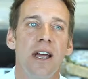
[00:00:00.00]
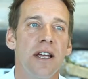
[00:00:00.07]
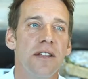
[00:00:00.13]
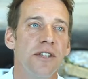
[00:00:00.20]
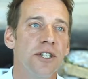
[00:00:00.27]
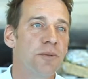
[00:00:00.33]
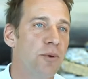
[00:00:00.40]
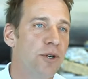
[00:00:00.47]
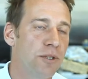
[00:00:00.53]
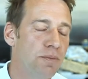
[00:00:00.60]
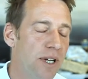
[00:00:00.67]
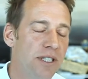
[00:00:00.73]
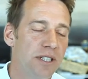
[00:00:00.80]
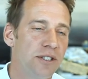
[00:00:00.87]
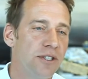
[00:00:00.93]
The
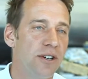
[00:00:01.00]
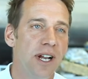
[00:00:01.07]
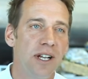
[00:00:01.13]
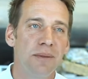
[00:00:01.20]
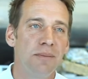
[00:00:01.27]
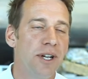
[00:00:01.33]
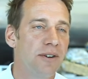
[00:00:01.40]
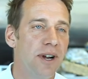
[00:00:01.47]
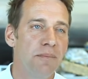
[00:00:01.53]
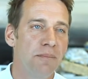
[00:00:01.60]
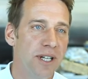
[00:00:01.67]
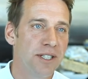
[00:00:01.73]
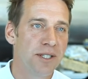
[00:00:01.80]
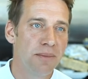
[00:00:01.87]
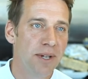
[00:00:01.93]
Sportsplex has turned out to be a great
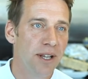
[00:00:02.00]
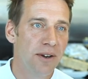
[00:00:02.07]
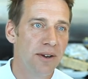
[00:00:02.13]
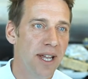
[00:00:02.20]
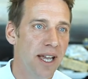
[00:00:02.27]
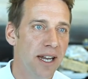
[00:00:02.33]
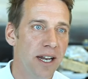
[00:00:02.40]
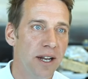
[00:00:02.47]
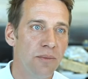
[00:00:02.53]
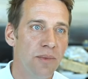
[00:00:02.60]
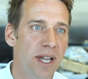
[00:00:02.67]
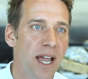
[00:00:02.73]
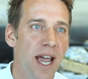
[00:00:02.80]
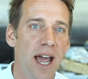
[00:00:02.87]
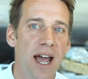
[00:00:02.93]
place to be located.
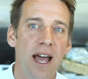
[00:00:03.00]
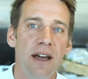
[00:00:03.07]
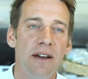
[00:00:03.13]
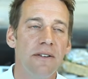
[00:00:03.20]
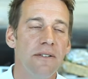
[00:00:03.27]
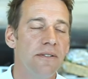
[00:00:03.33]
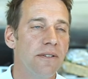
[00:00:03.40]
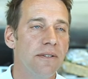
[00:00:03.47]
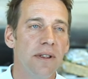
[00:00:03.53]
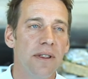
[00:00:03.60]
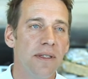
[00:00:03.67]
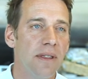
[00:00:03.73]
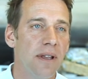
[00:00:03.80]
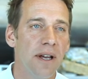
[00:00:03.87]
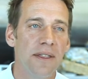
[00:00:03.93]
We have
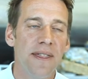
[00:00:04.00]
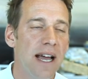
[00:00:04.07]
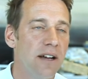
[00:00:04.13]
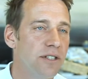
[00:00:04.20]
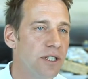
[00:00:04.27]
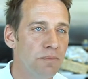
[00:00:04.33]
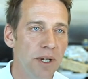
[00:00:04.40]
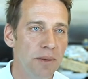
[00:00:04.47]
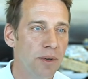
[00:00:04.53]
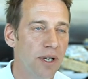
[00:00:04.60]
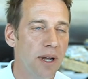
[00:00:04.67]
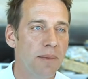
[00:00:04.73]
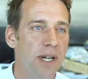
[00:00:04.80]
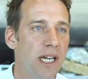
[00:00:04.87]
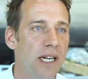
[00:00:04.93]
1,000 people
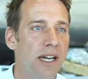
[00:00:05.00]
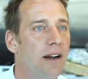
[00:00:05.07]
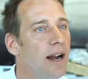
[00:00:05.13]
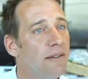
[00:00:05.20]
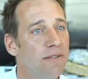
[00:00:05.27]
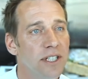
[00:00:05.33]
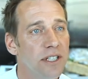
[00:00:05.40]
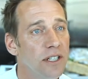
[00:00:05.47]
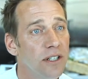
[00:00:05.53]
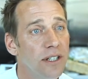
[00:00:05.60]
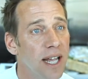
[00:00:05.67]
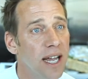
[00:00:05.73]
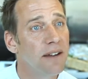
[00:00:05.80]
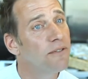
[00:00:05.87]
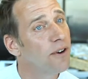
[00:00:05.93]
coming in here every single
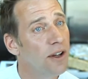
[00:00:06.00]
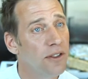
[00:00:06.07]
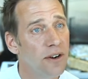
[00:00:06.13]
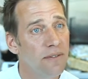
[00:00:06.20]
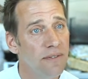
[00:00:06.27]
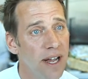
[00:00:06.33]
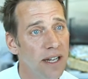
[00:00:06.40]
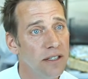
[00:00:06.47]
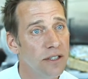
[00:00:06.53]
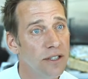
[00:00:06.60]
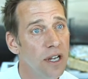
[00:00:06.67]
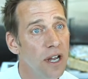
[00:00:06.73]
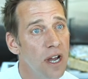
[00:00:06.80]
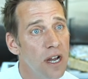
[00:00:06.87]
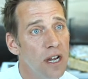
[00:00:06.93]
day for other
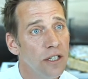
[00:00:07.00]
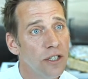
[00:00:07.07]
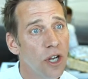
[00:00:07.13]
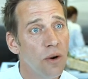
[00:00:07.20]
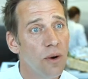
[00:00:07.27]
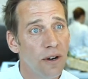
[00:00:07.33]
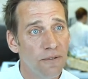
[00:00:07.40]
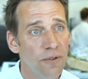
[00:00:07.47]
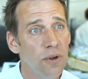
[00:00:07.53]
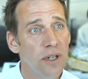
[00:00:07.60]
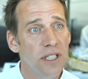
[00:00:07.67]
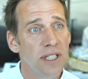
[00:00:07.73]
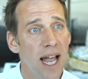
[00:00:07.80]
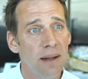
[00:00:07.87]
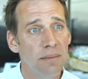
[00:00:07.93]
events. So a food
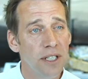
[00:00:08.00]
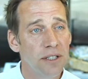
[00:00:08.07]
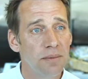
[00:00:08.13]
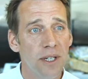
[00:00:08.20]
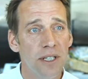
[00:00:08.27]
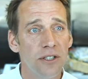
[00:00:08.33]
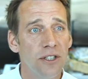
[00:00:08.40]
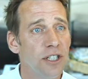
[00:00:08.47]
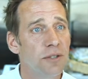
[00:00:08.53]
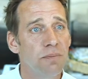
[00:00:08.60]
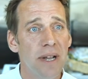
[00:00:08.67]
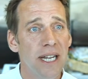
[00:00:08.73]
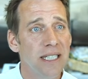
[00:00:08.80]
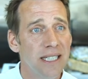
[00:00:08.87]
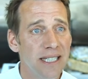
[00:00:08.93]
establishment just
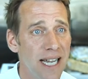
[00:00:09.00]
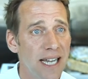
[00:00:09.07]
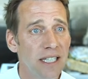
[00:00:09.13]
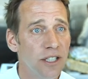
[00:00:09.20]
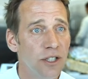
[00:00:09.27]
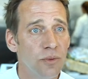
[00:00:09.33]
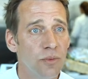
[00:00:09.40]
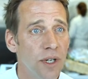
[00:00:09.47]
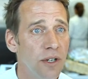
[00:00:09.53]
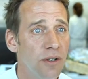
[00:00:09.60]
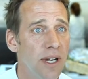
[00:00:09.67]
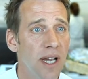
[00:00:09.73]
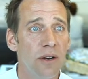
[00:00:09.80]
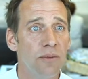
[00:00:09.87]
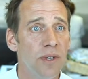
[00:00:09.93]
made sense when you
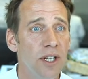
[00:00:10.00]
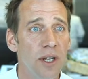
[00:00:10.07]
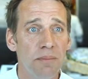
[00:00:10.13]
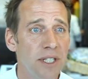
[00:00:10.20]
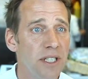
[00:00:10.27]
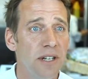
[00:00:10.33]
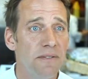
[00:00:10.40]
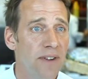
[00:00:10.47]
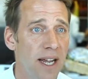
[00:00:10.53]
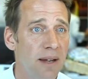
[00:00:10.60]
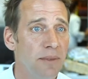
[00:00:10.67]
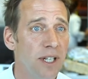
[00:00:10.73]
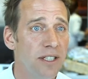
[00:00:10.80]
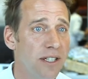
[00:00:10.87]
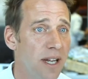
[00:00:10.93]
get really busy
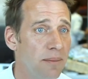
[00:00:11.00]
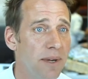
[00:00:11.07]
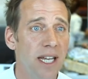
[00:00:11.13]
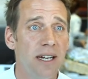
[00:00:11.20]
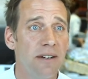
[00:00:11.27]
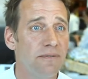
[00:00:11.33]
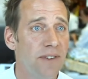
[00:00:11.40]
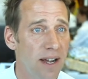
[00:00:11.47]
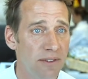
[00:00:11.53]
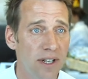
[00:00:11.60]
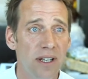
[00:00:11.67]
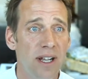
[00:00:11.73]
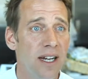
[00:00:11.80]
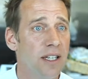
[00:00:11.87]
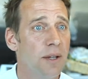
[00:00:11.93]
families coming in at 5
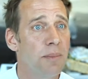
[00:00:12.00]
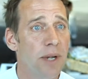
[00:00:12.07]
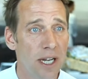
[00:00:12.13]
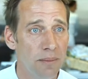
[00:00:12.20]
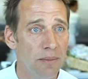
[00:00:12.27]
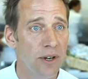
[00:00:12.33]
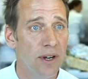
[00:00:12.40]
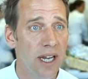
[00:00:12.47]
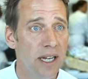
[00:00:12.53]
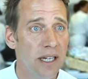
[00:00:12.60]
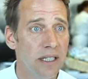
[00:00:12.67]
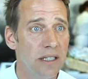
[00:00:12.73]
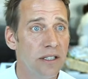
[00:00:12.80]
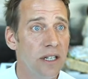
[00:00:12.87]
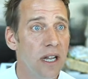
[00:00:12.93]
o'clock to pick up their
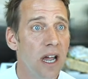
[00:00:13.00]
kids.